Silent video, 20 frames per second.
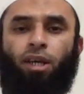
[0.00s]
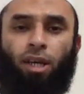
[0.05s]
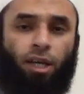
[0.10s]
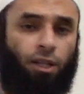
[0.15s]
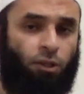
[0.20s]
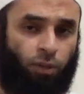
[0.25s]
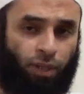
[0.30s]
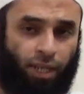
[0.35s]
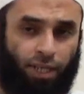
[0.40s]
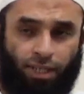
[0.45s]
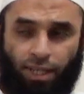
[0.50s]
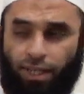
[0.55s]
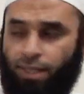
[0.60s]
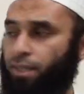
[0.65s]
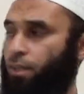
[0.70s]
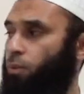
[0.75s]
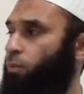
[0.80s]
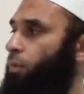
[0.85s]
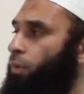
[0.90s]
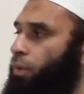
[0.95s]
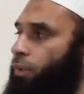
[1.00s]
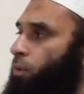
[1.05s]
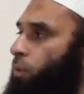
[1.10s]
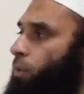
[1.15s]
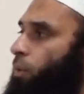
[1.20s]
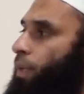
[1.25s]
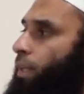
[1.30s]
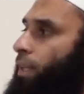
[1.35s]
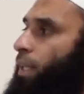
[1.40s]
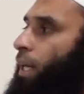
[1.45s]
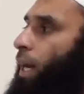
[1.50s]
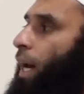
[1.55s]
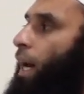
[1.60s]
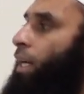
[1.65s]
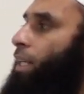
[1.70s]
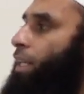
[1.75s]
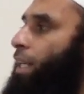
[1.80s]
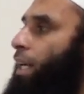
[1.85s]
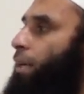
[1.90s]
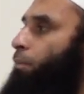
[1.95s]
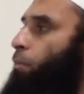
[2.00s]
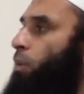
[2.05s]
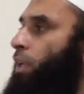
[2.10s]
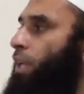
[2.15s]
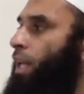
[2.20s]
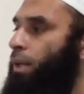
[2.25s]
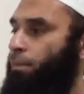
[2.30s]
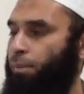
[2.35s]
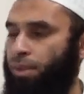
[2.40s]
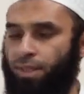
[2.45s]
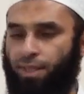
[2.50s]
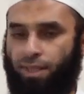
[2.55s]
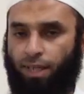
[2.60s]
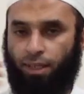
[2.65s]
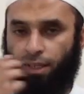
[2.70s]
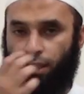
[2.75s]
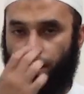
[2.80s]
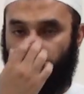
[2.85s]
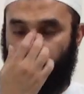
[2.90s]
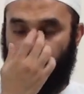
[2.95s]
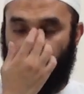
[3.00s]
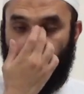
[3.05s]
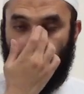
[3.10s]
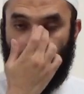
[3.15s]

In today's lesson, we're going to look at the Ahkamul Laam Saakinah,